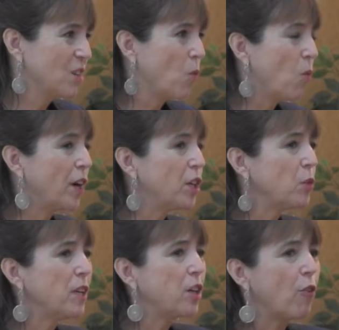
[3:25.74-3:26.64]
Where
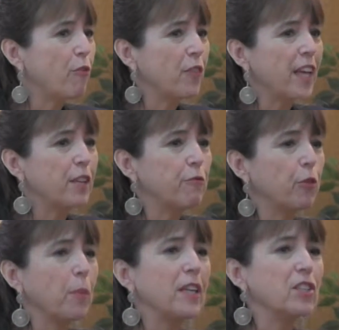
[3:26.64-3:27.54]
do we go for that
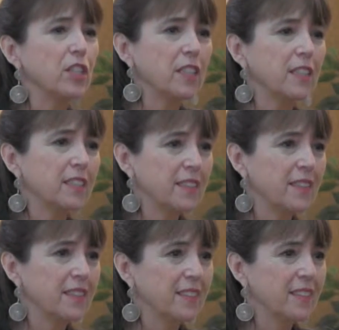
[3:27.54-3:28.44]
information?
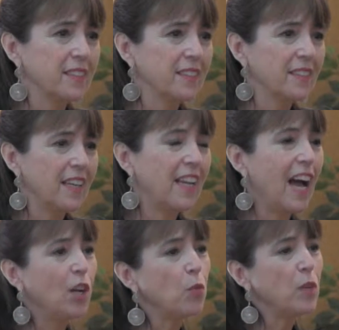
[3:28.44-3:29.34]
And
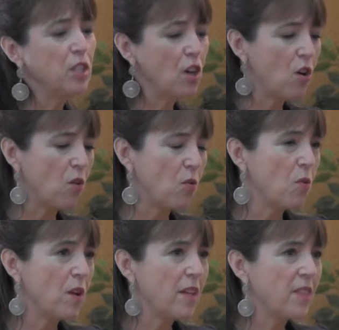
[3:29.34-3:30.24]
how do we
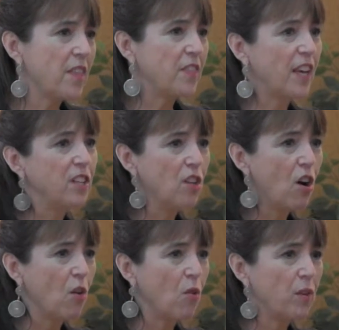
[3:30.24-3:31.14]
know that they
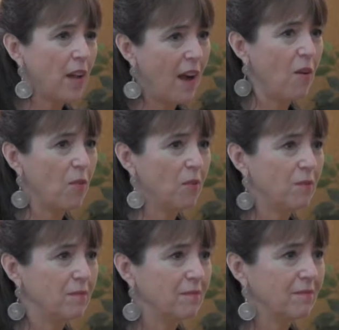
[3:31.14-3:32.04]
know now?
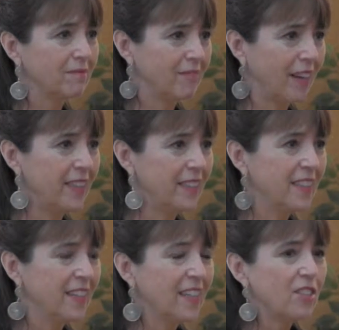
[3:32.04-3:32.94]
Right?
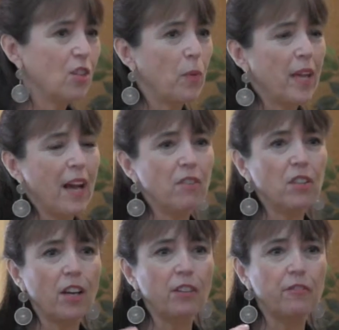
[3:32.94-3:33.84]
So we have a
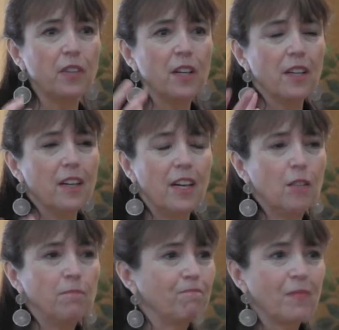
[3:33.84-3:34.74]
lot of
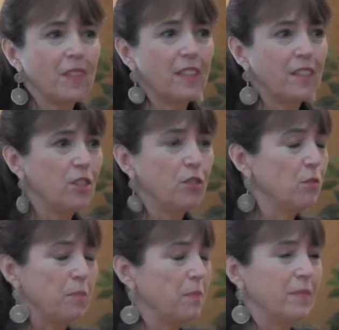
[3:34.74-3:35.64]
um, you